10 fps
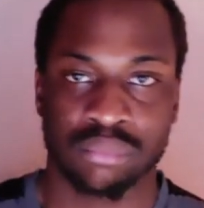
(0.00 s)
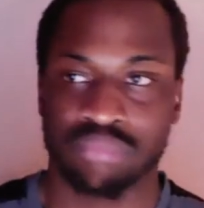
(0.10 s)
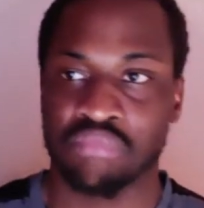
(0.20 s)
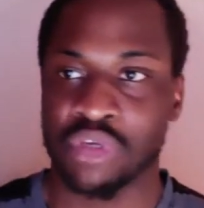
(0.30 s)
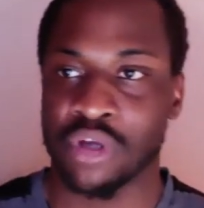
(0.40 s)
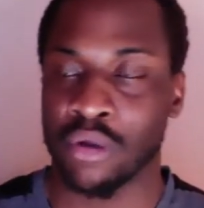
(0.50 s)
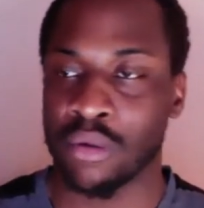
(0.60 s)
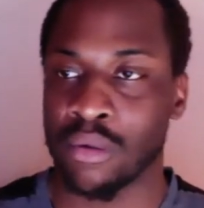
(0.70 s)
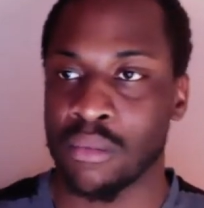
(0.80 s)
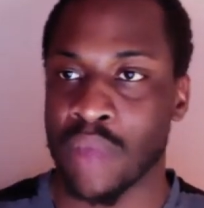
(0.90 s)
You
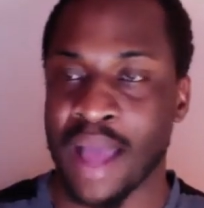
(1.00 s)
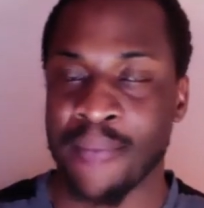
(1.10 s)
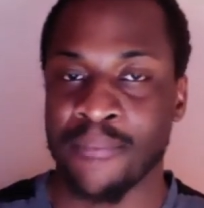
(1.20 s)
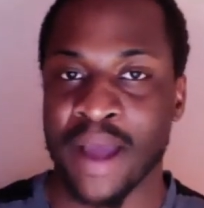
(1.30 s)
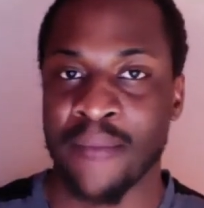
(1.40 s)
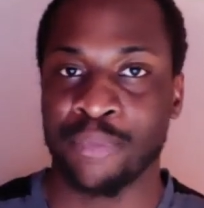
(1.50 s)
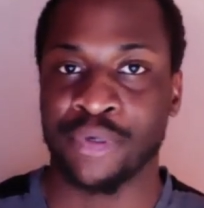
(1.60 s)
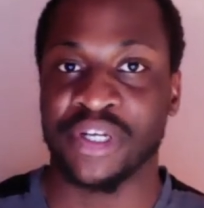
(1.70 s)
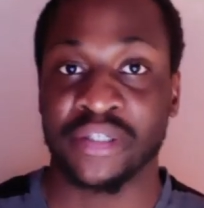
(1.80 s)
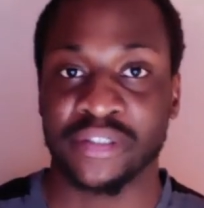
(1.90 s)
know, I'm
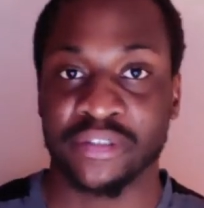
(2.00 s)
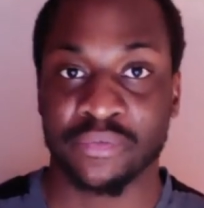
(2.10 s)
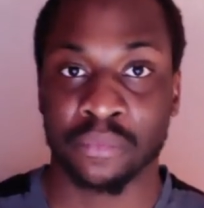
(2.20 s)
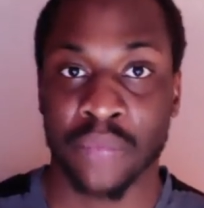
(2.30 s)
productive.